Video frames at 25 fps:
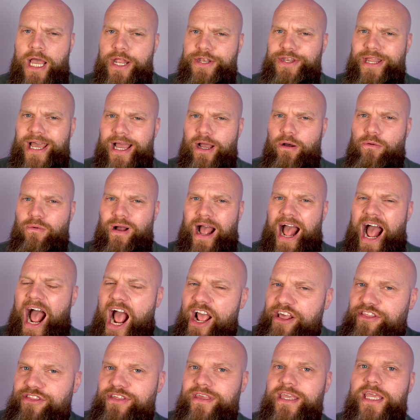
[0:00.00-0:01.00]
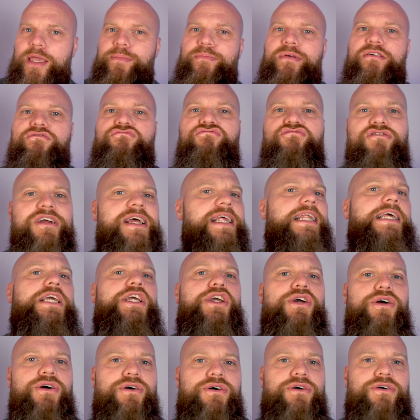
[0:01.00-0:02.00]
Now, I think it'd be really
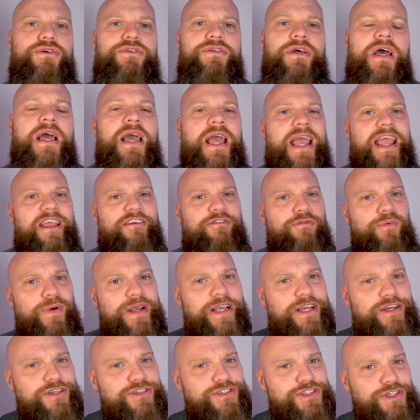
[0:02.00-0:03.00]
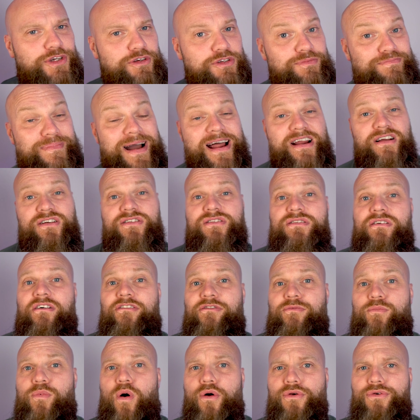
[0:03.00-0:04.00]
good if we could use
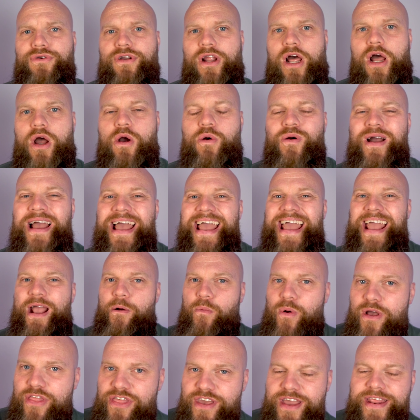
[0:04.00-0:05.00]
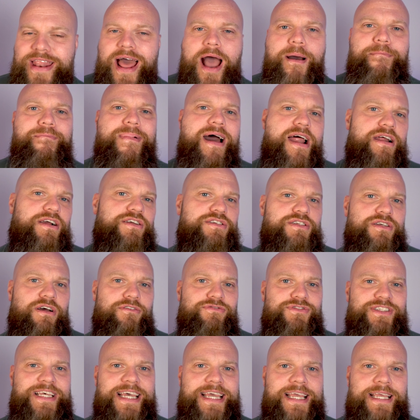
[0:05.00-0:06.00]
Microsoft OneNote within our
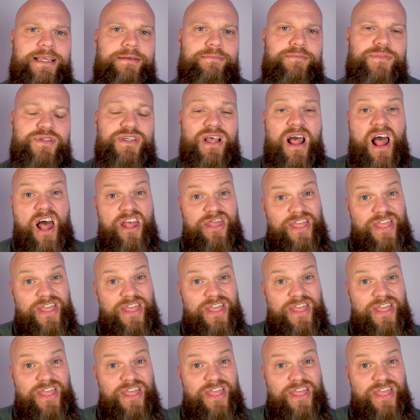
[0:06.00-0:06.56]
Microsoft Teams.